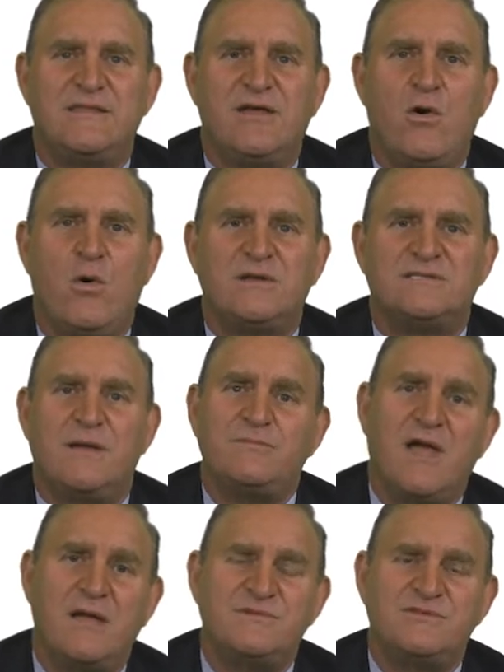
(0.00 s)
the court
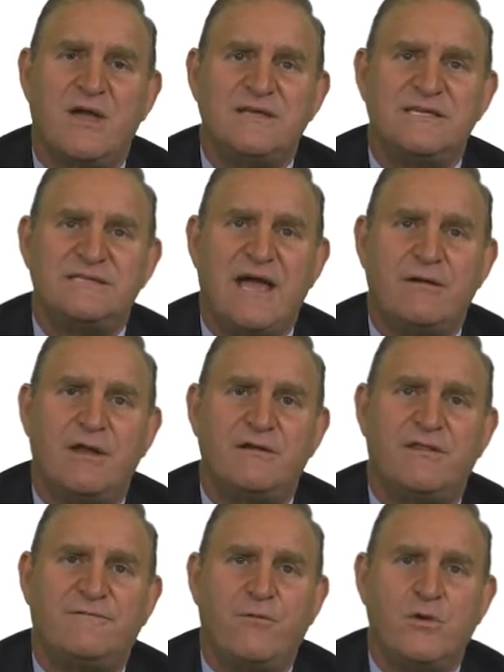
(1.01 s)
sometimes strikes it down under
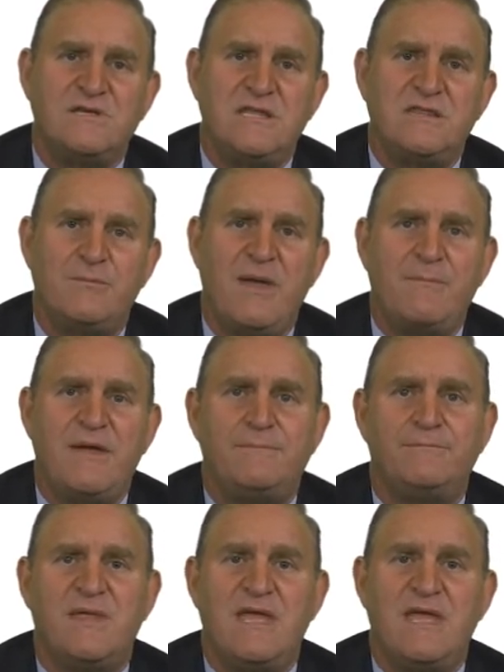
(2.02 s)
the 14th Amendment,